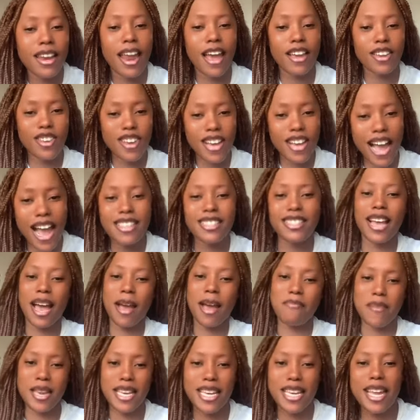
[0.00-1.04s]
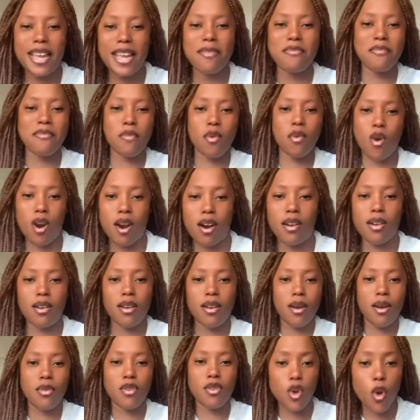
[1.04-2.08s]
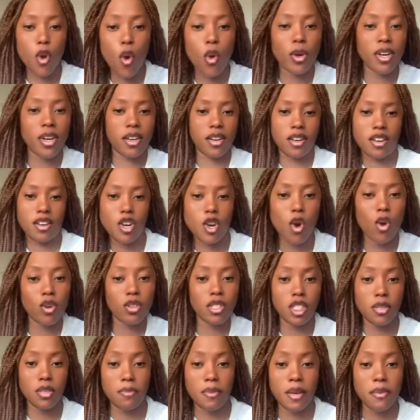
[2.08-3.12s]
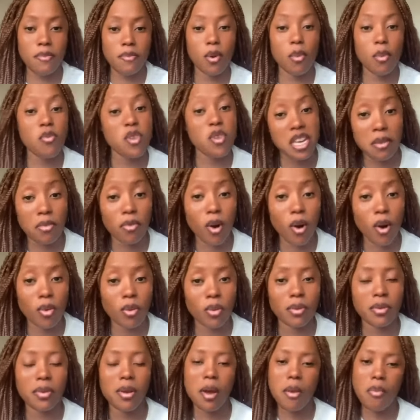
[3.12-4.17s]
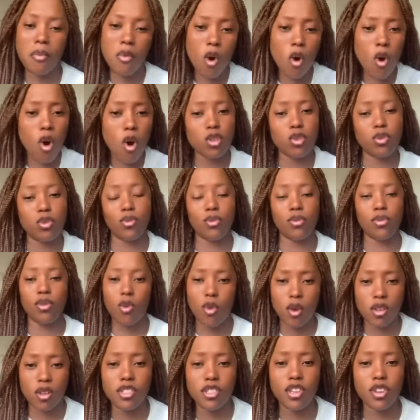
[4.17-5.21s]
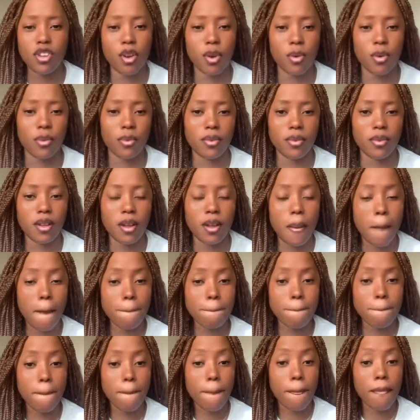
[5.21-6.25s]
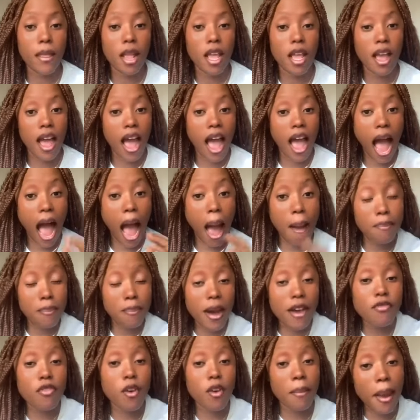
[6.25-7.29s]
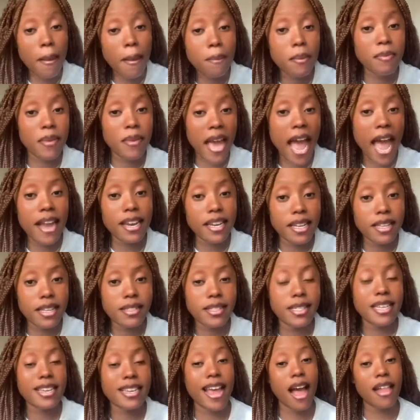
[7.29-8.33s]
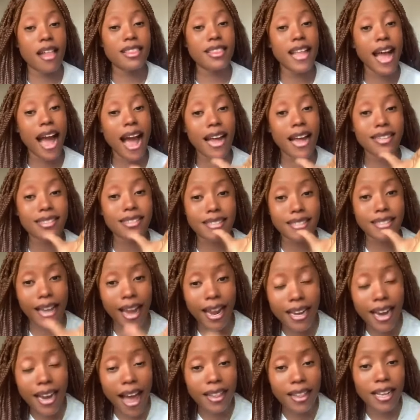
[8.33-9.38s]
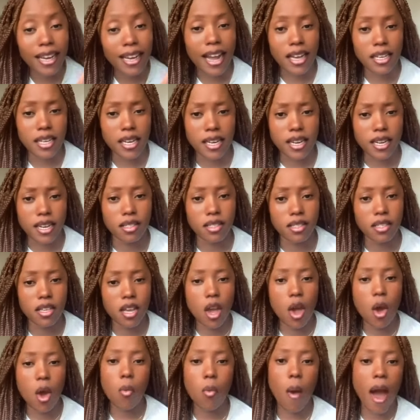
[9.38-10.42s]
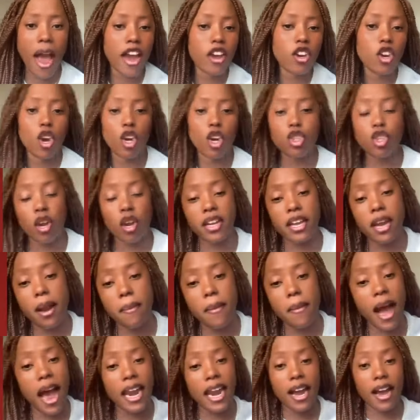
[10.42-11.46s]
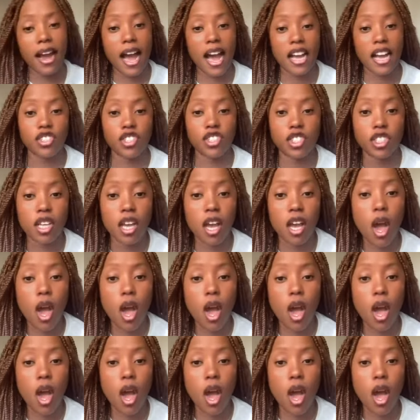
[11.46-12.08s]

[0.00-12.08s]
like you guys are making him more known to people. Mun nimohu. Mun koso, continue. Apart from MPP and NDC, there are 10 other candidates. Why are you not talking about Alan Cash?